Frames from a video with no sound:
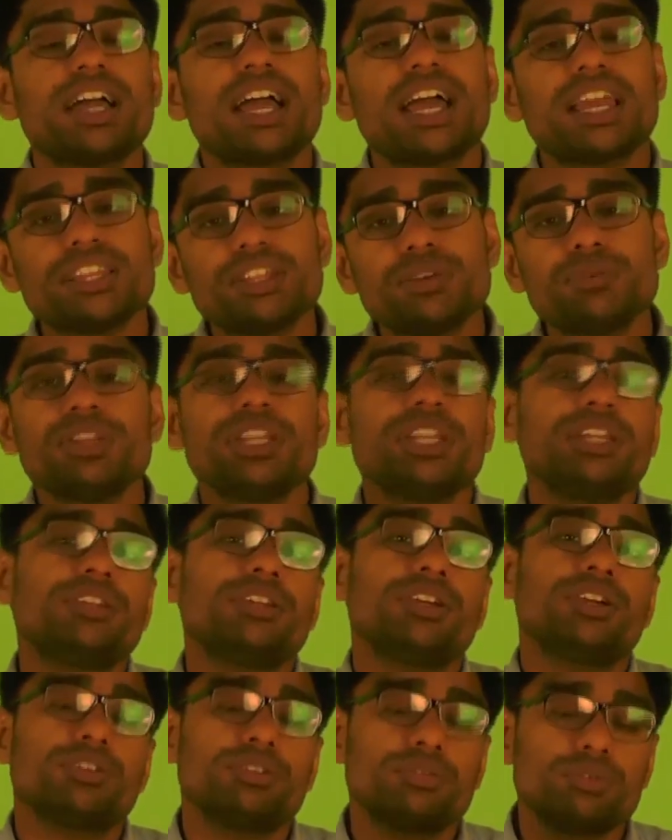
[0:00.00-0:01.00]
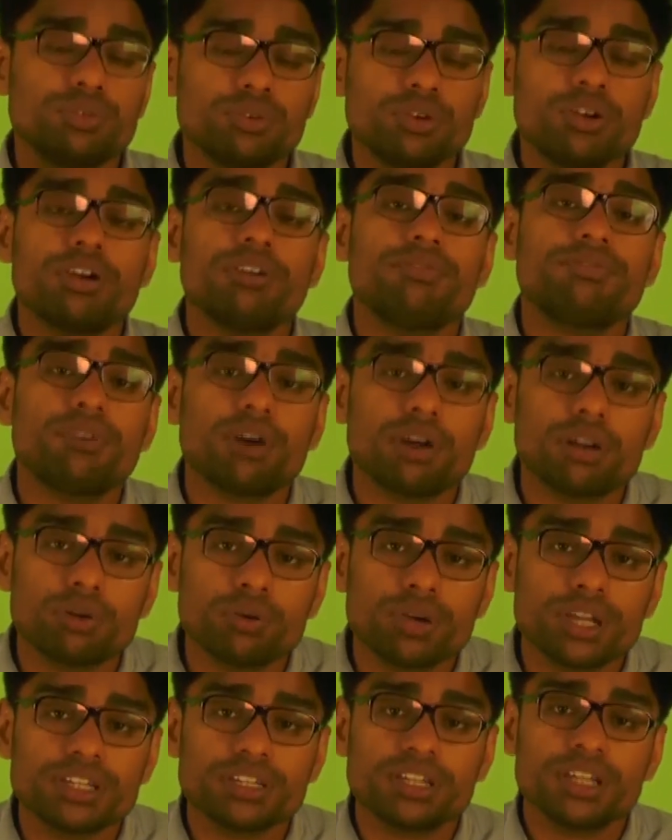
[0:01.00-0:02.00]
and you need to
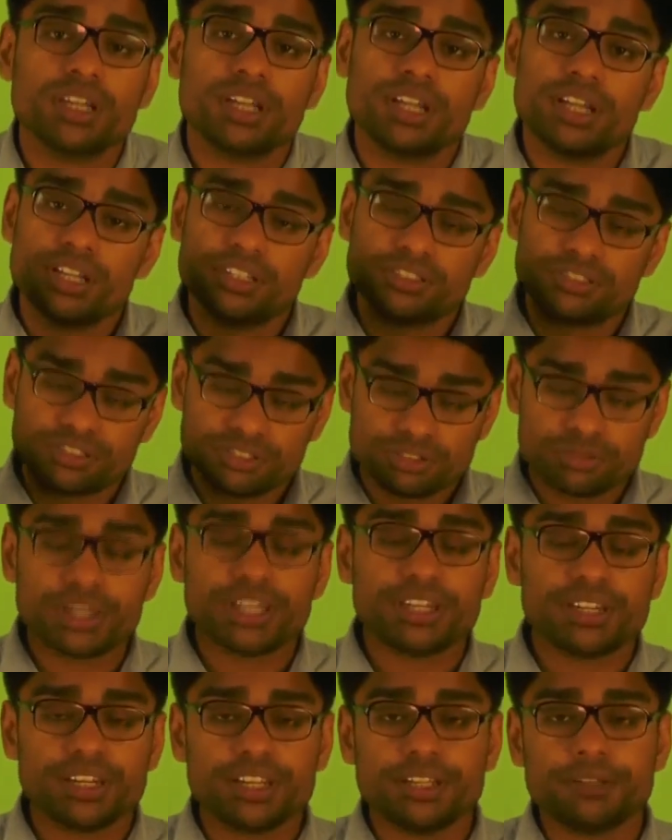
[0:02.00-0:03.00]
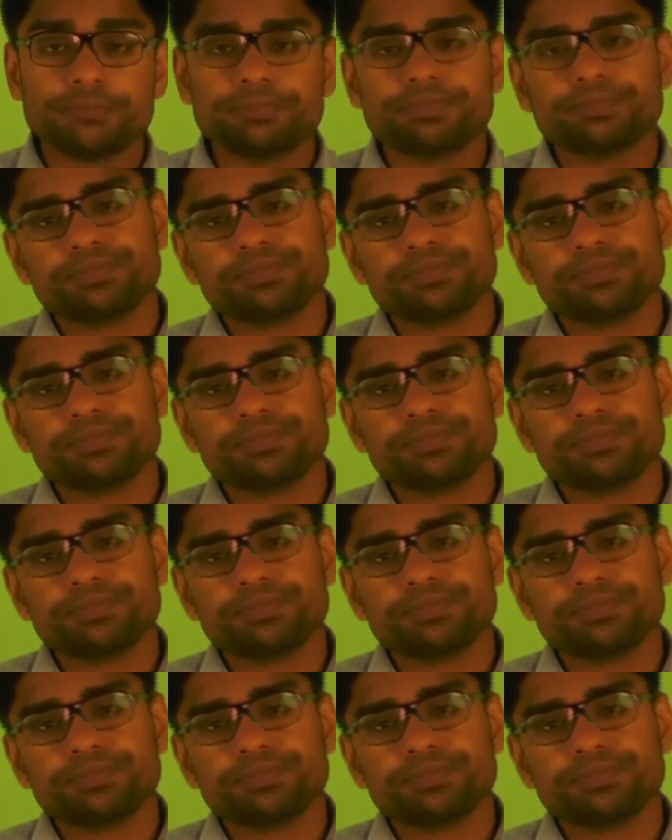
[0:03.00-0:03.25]
follow it strictly.